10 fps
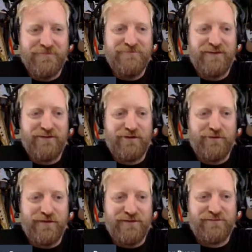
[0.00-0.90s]
Dairy
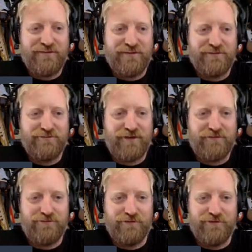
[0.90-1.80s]
Queen. It's got like a
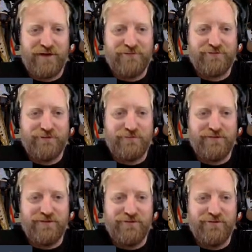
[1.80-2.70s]
soft serve ice cream
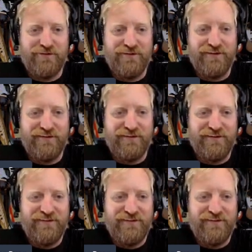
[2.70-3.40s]
thing going on.